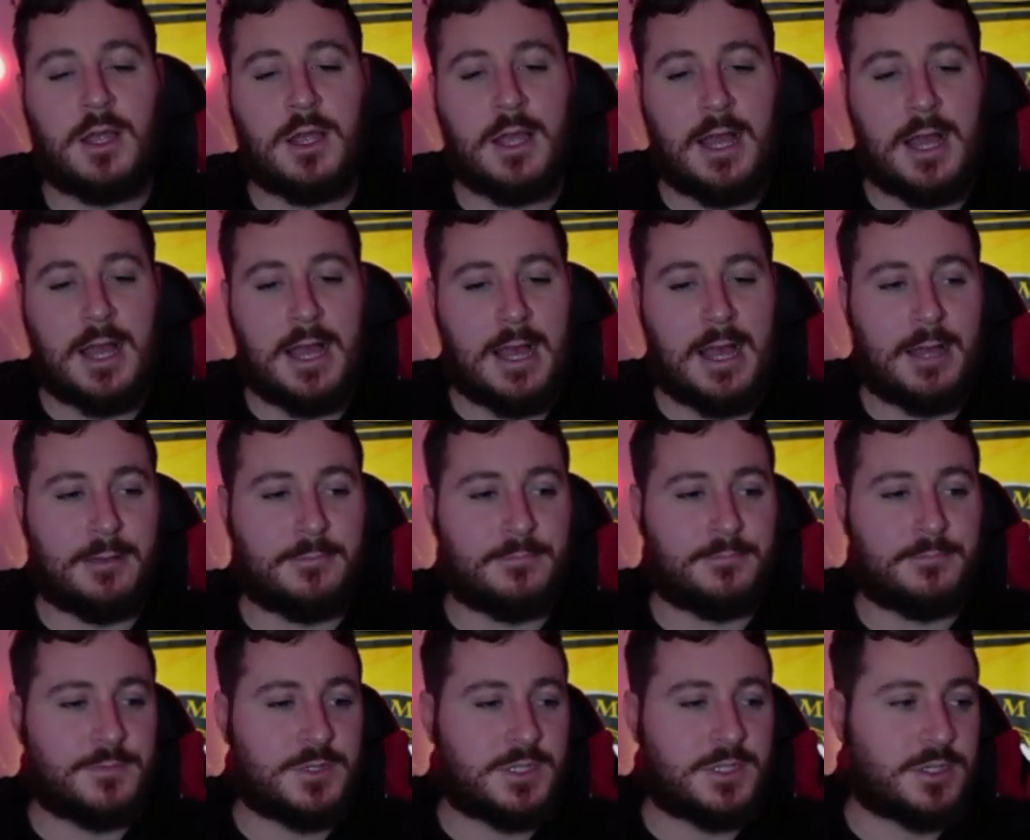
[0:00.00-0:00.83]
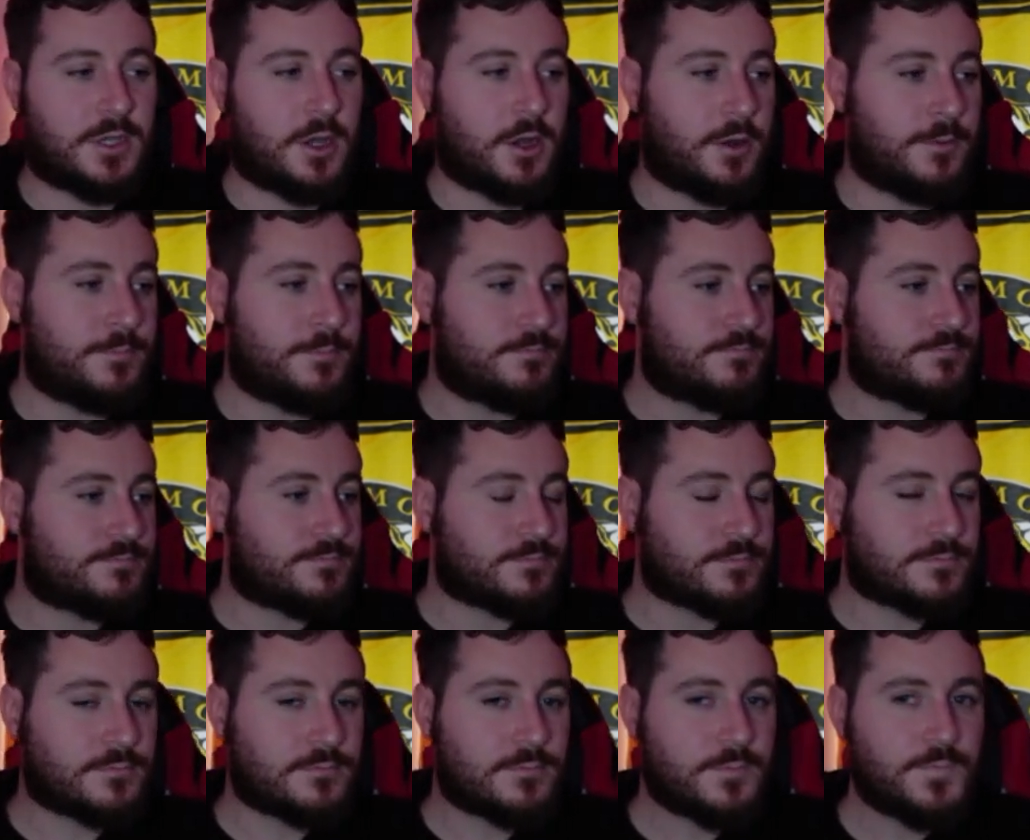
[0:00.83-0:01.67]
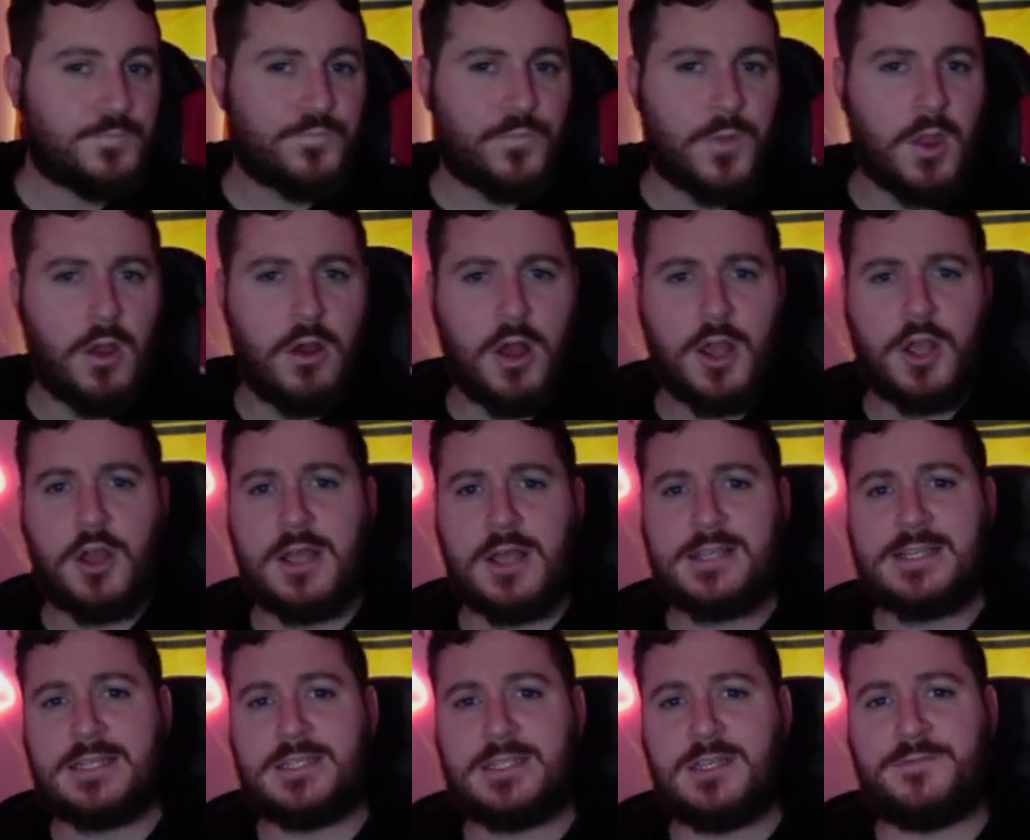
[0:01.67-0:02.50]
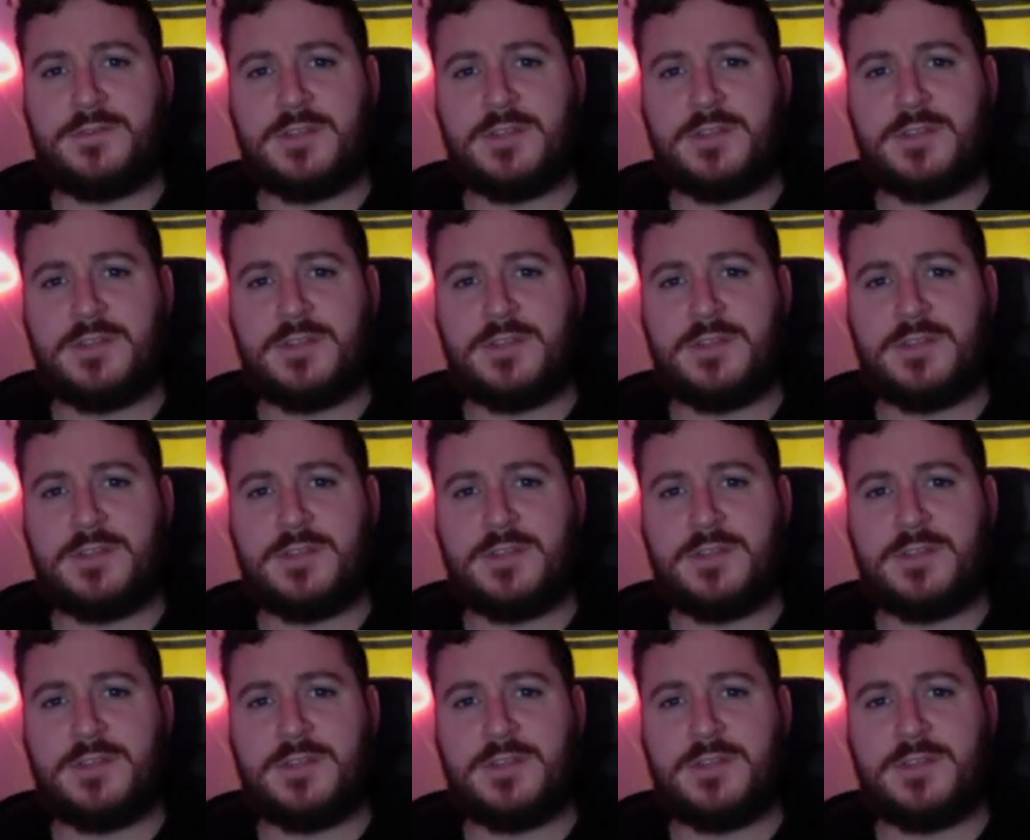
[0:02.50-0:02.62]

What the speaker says: Alright guys, that's it for this